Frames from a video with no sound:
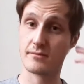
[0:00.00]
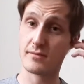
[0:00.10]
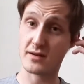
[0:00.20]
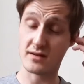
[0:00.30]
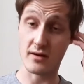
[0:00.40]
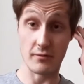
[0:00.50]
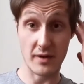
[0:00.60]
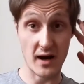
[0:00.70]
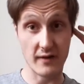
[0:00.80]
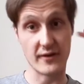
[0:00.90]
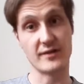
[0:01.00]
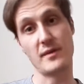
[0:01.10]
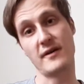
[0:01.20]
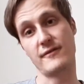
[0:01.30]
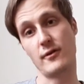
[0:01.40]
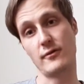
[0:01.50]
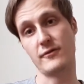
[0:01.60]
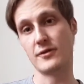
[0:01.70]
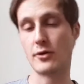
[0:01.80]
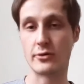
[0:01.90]
I don't know, part of it is my fault
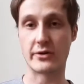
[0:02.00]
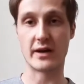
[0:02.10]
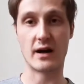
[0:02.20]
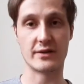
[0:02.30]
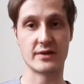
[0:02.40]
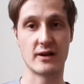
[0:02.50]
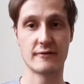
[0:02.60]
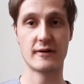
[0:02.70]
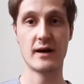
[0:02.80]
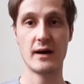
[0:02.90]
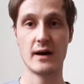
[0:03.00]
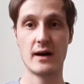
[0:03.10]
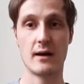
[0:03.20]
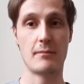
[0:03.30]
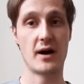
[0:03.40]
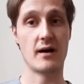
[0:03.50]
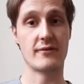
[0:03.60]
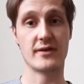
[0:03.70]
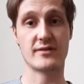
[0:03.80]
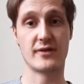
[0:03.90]
for not looking hard enough. And part of
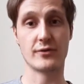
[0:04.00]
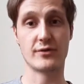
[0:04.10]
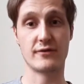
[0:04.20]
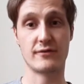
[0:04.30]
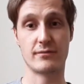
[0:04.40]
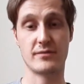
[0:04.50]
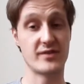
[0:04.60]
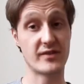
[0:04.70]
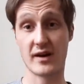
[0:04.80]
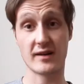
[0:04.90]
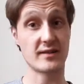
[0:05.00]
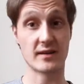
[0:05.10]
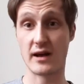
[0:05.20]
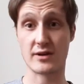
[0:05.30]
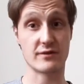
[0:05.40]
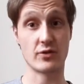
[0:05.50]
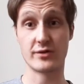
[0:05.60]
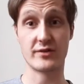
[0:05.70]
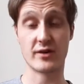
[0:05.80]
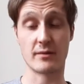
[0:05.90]
it is the fault of society at large, of the
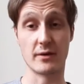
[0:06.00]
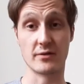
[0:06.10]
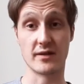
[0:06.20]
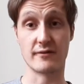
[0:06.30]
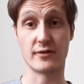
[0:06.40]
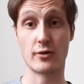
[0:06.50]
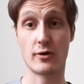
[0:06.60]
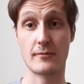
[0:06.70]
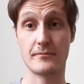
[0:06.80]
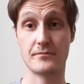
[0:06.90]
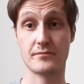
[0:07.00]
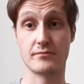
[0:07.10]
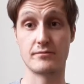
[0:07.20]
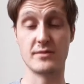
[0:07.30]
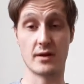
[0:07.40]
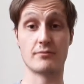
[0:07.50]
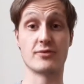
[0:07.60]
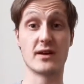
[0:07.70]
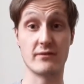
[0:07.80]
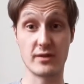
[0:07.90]
autistic community, for not,
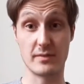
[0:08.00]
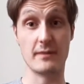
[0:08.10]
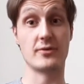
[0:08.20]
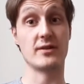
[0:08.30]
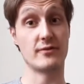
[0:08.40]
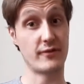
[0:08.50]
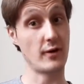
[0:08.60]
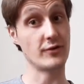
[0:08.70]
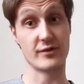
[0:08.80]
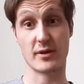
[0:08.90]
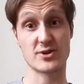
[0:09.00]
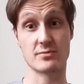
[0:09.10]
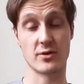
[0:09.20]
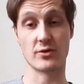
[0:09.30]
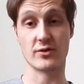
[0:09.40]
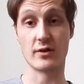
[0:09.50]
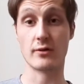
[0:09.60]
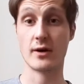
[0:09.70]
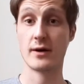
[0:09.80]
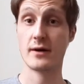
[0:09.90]
bringing these people into the fold as much as we could
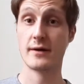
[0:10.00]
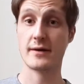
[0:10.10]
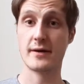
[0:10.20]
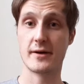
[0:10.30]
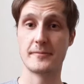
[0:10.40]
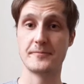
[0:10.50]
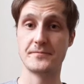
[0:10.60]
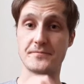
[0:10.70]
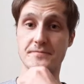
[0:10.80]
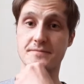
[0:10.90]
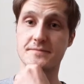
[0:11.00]
do.